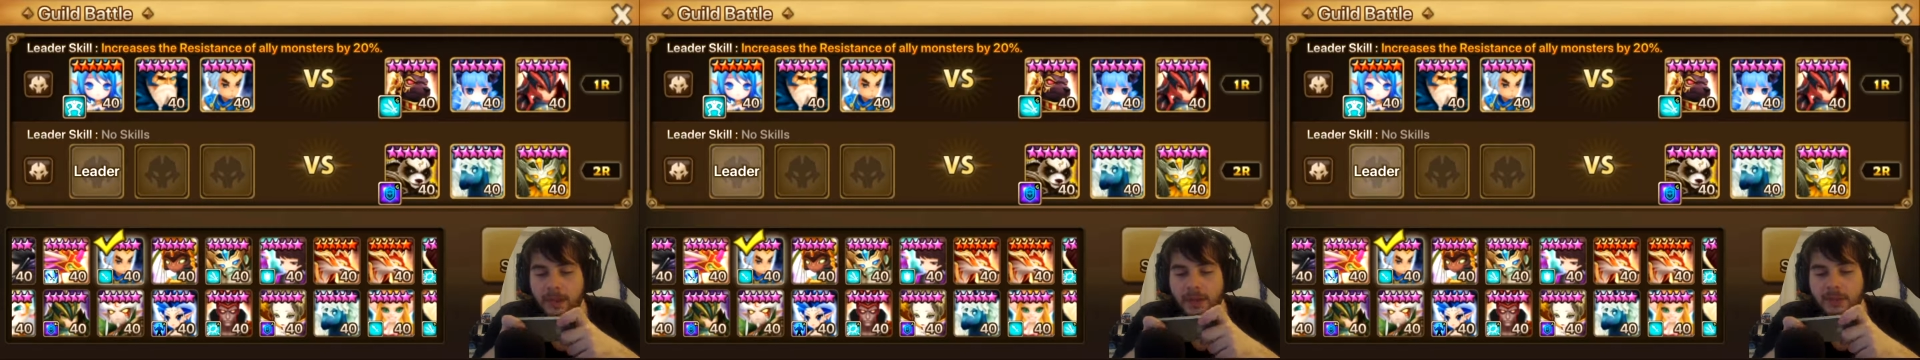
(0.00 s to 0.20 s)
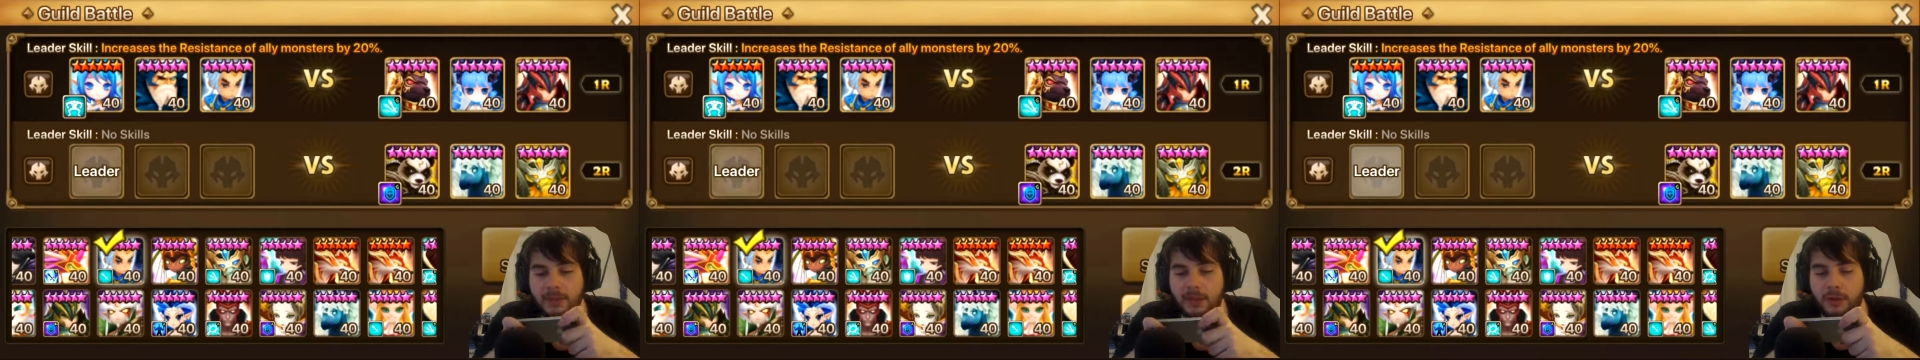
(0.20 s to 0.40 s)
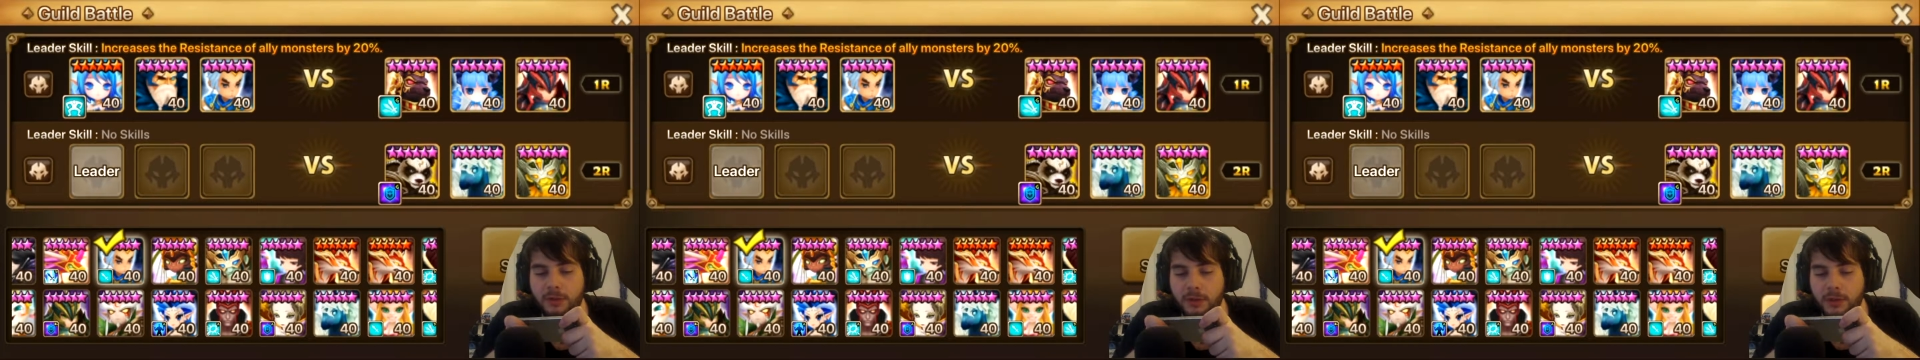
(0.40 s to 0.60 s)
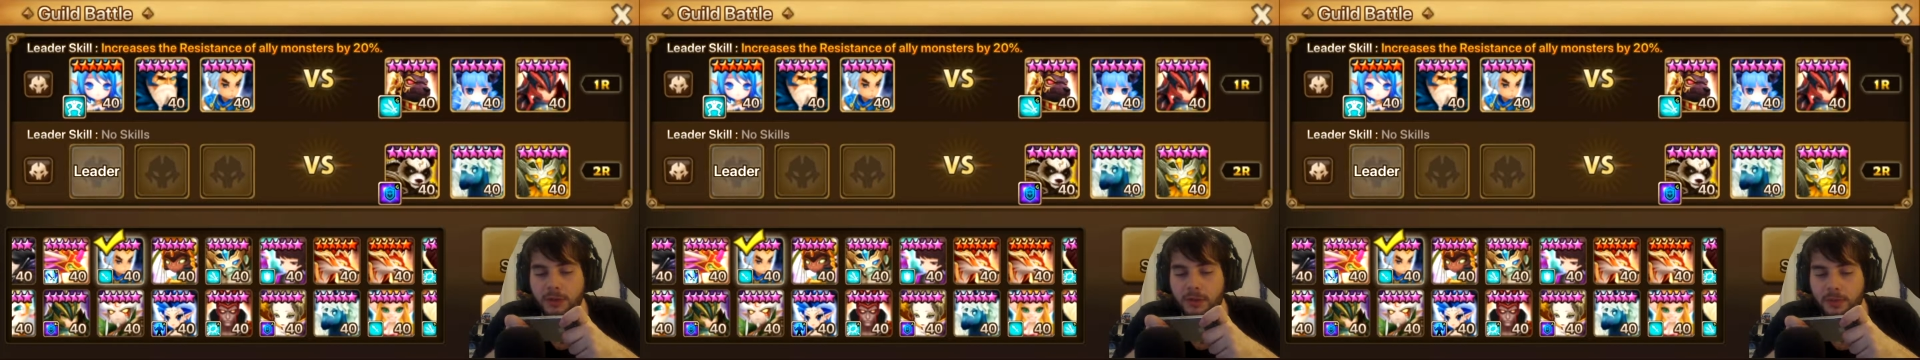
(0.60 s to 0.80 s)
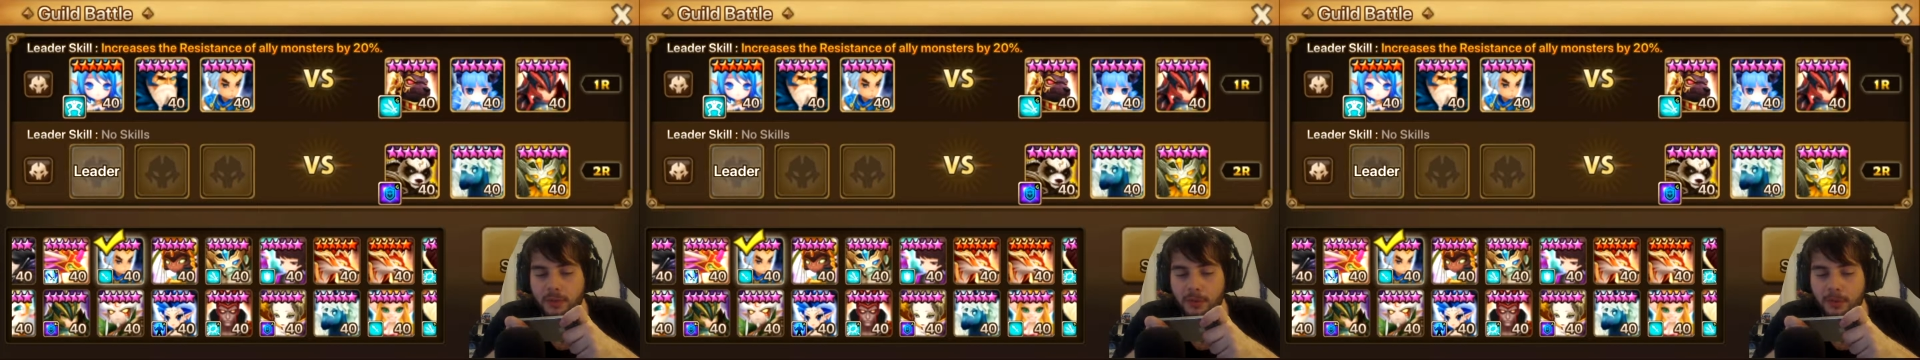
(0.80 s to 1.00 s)
That's what I feel
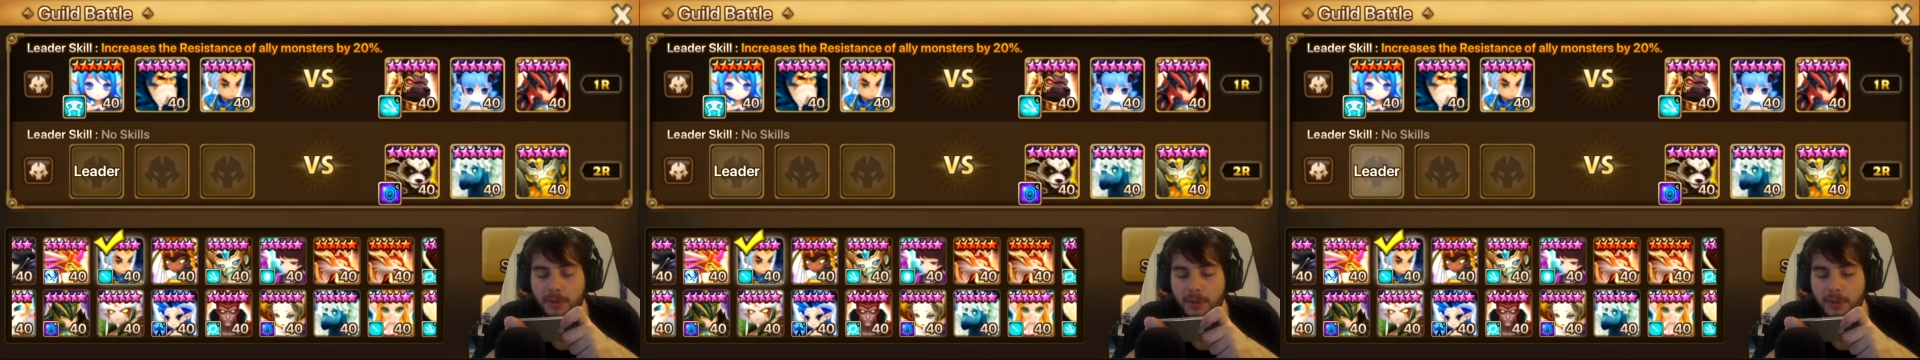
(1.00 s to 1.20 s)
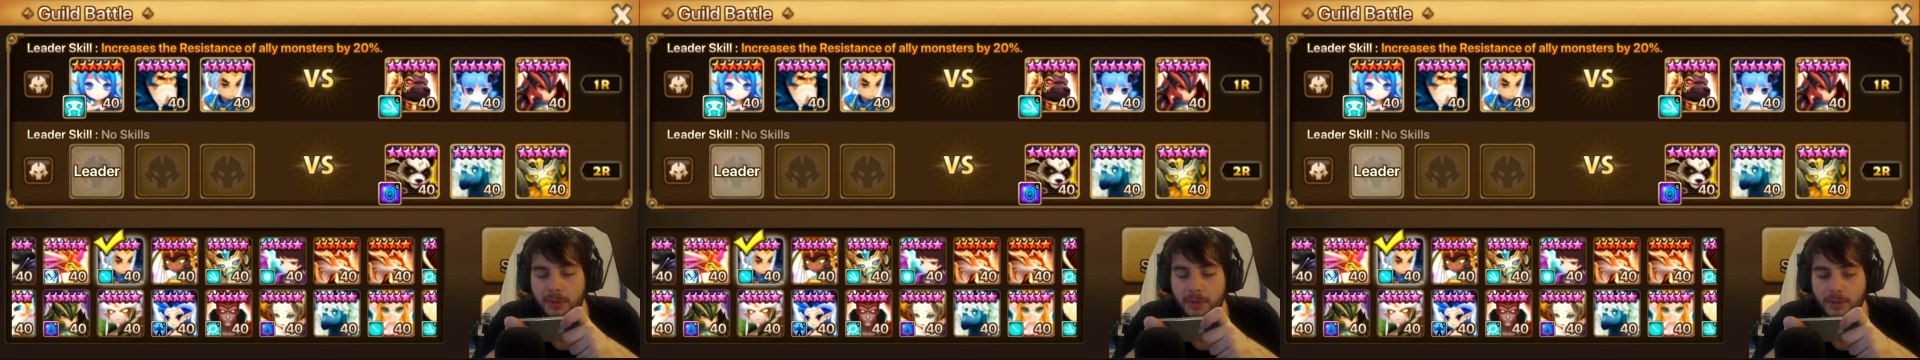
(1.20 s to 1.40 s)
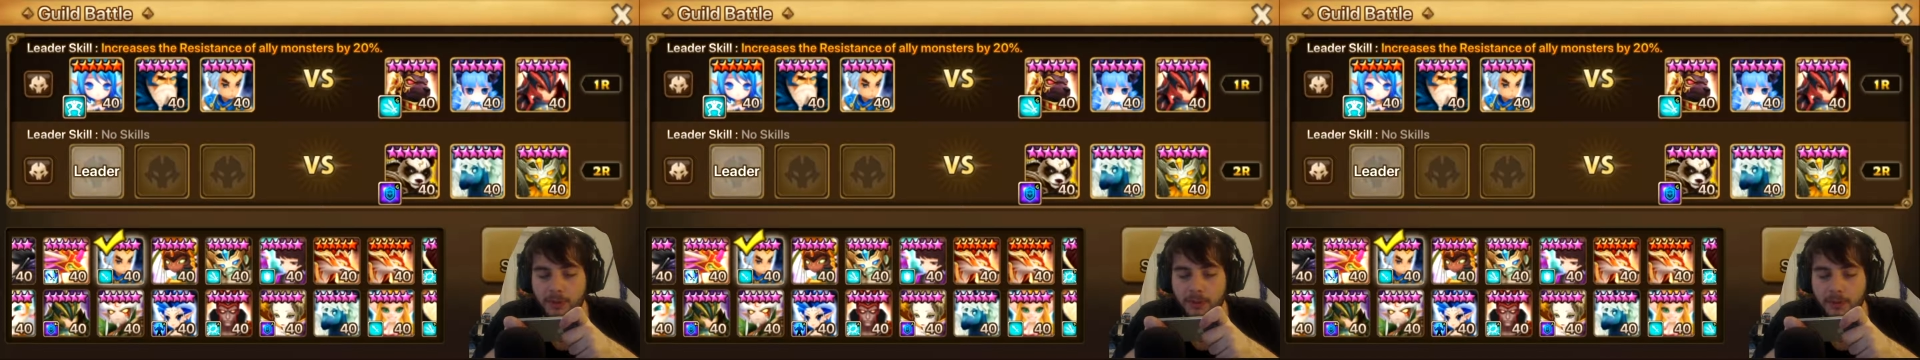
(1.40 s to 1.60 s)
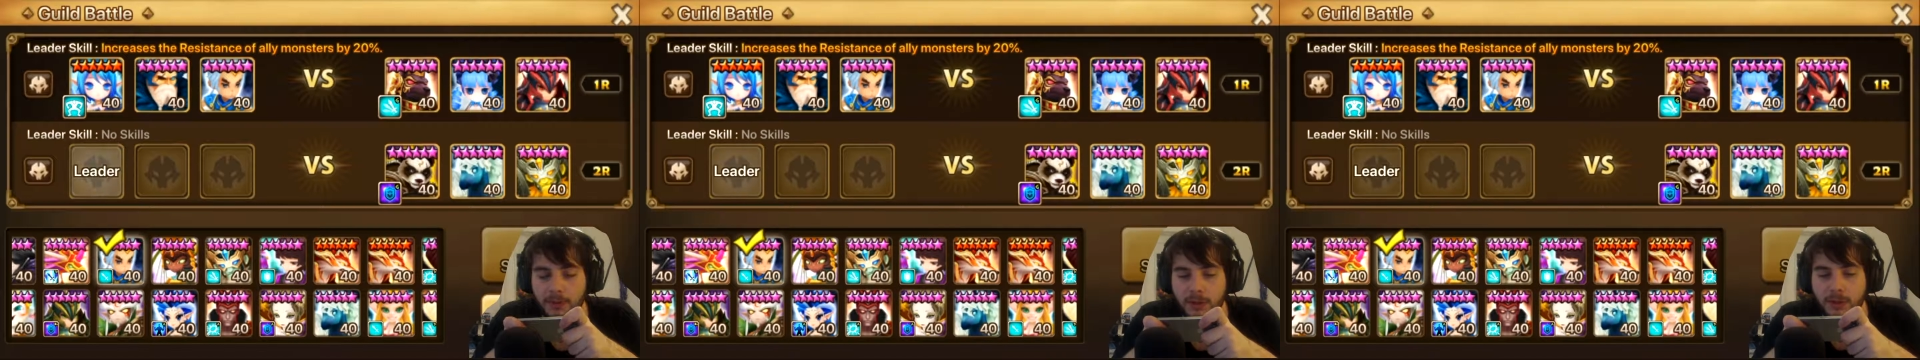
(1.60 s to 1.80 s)
like what we're going to do.